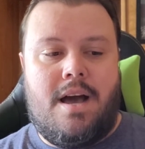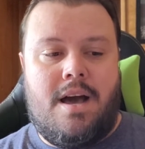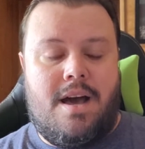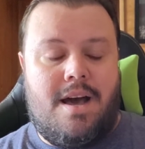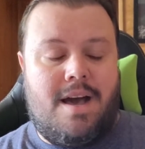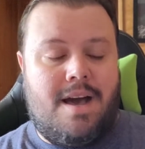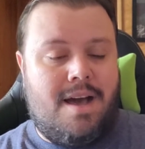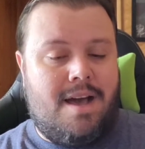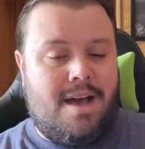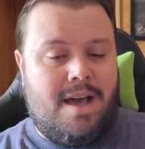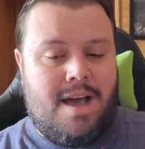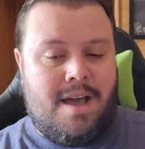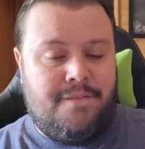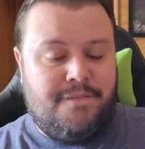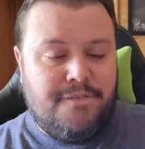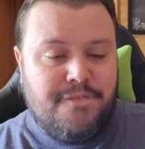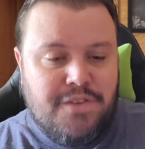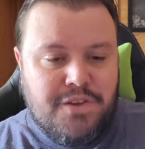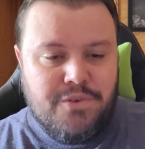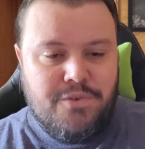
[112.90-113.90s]
I
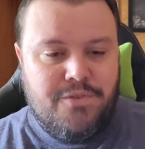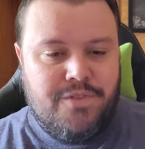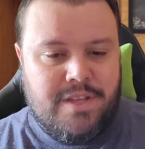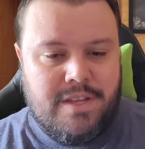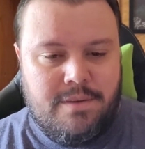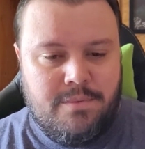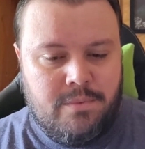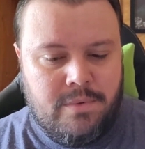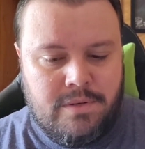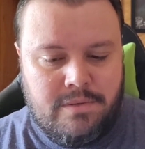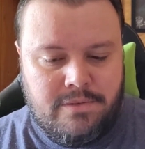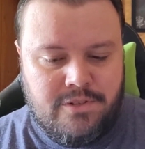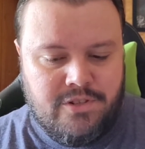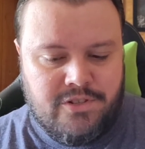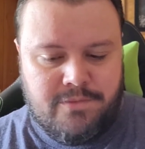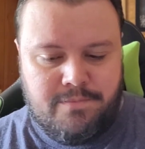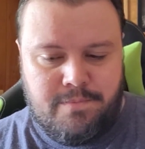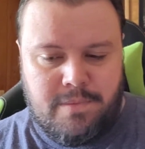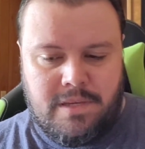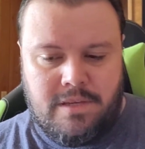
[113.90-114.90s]
feel that it would
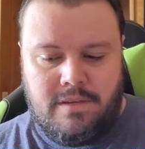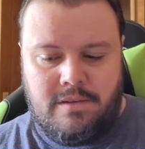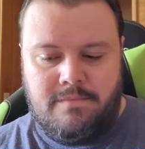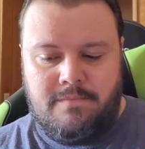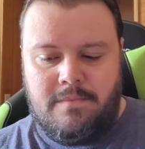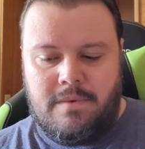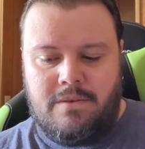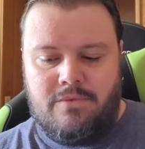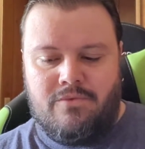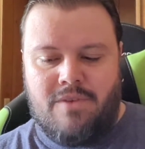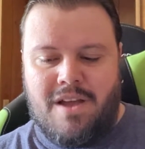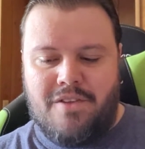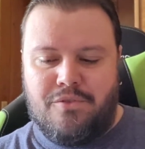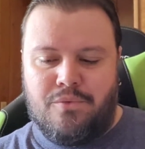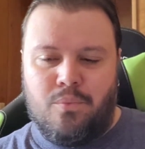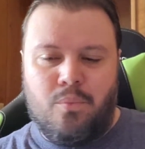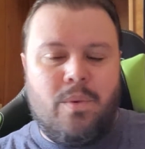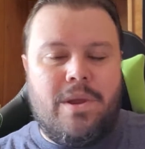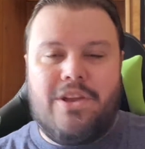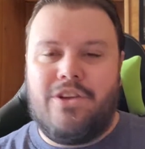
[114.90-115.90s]
just be
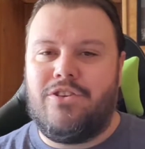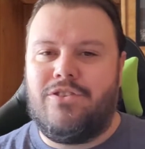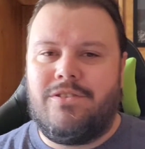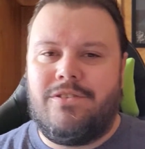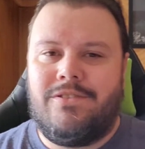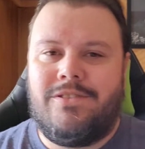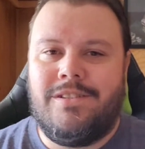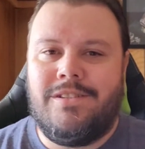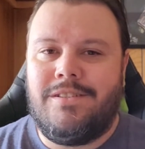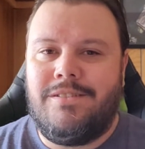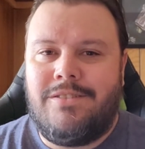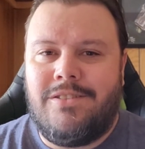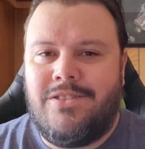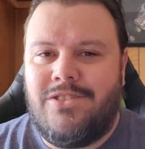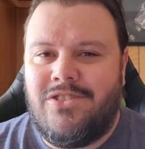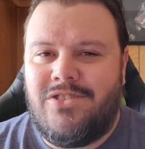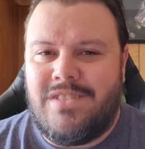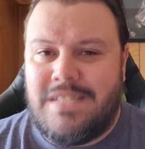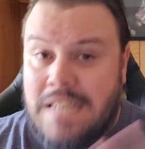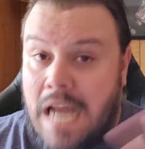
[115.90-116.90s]
rather weird to
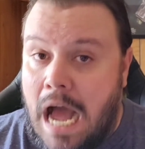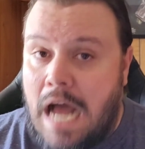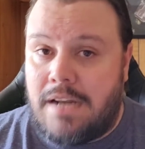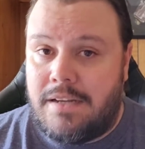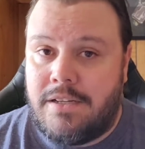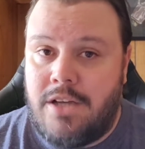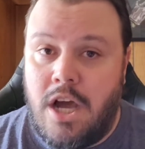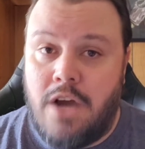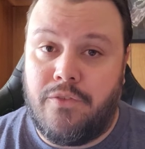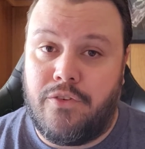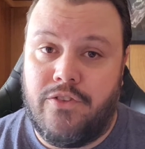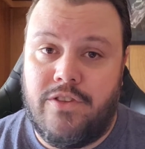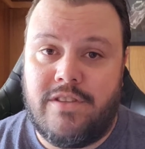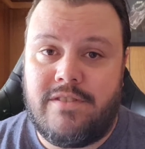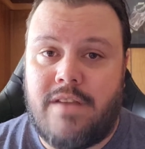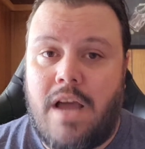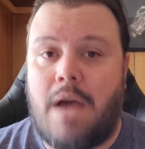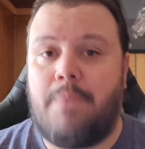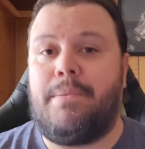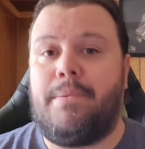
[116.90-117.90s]
just not cover
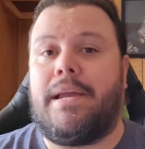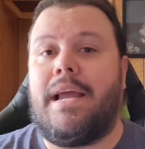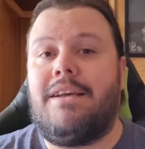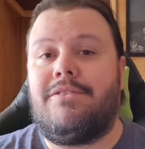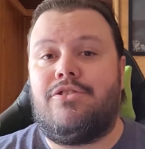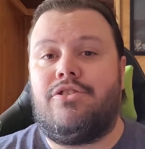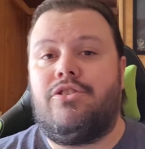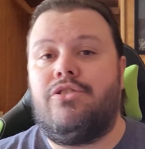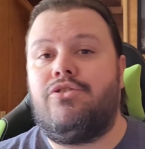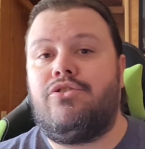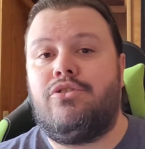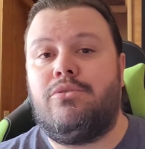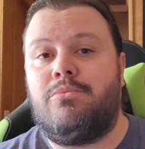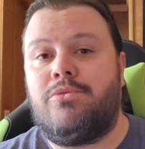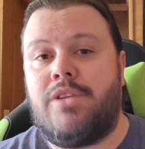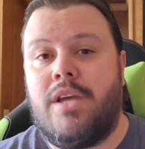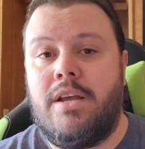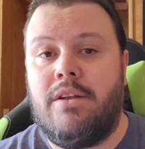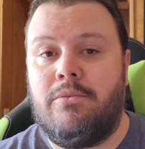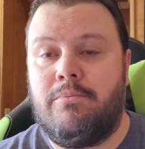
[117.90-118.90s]
this topic as a YouTube
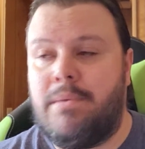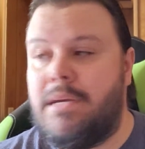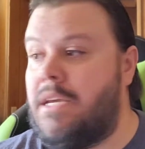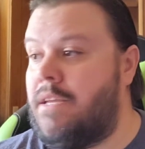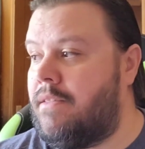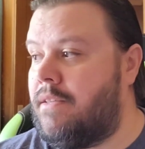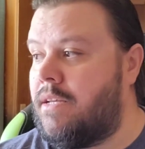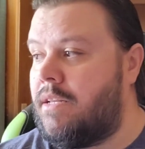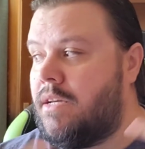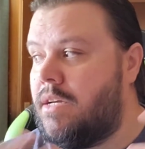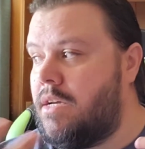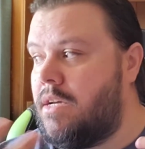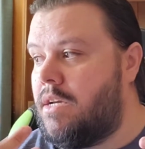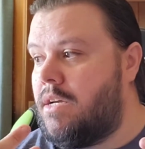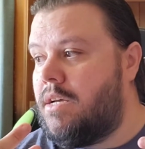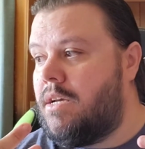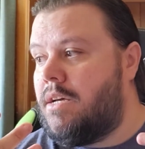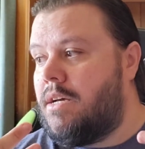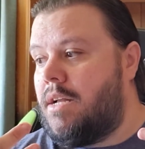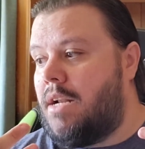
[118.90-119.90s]
channel, being that
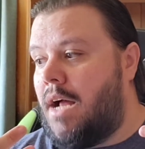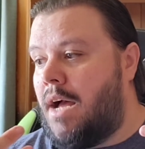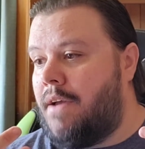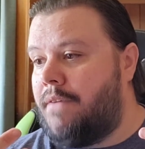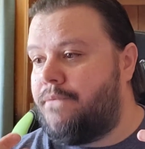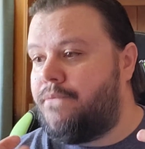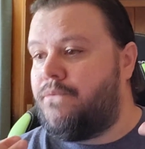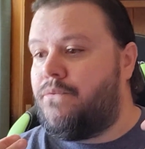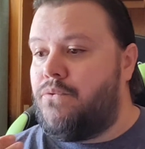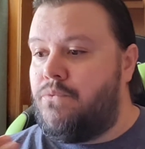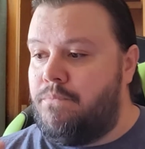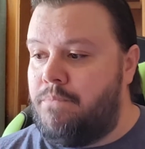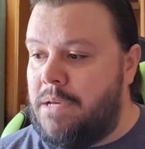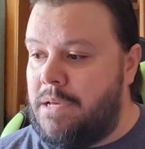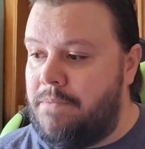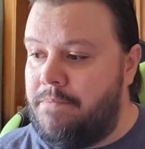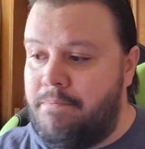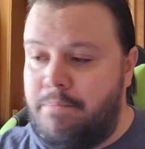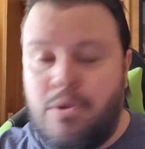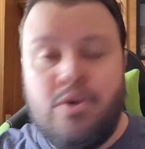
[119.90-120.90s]
I've
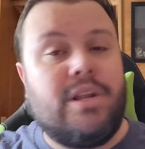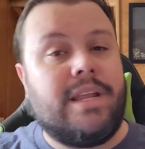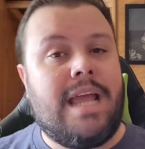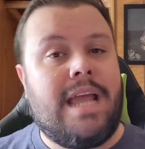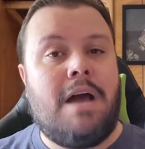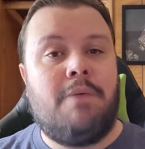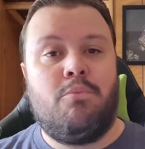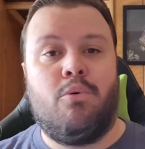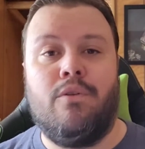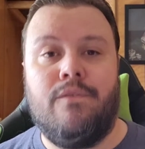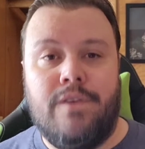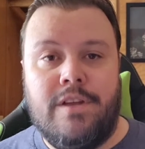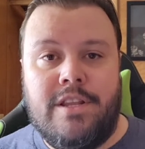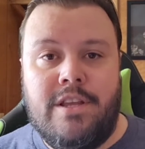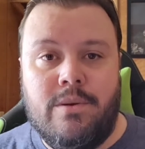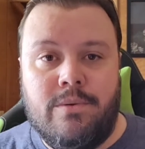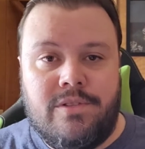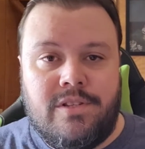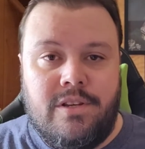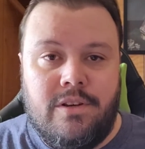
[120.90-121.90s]
been putting out more
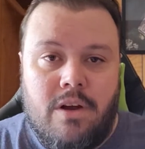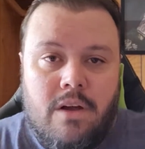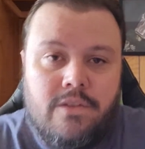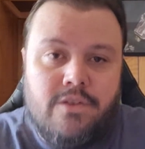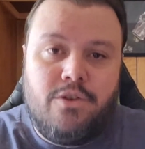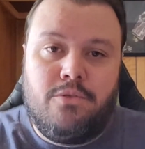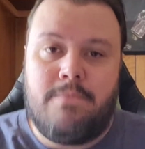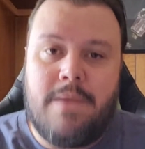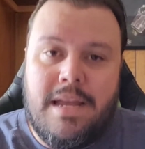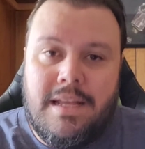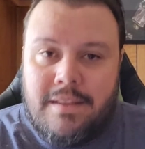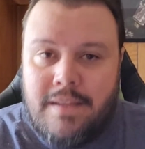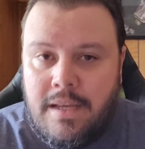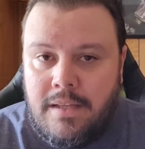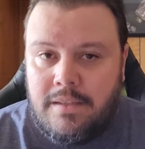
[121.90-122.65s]
videos here on the domain